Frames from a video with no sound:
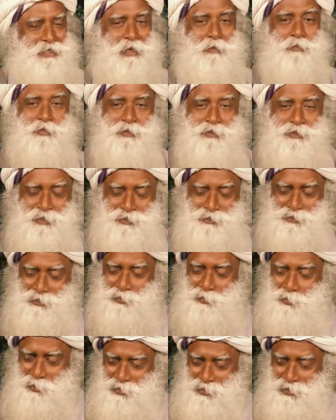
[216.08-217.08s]

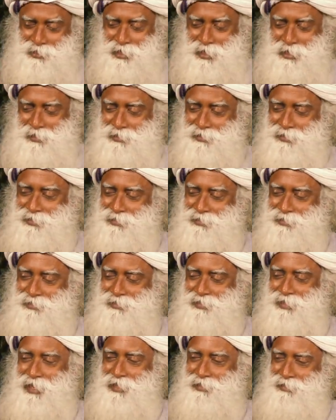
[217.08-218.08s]
represented within
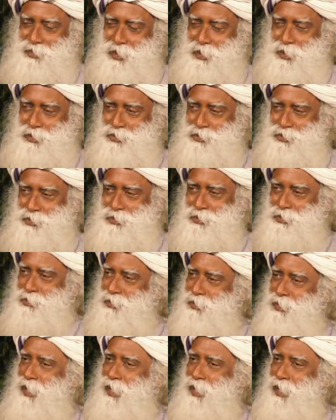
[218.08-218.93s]
us as energy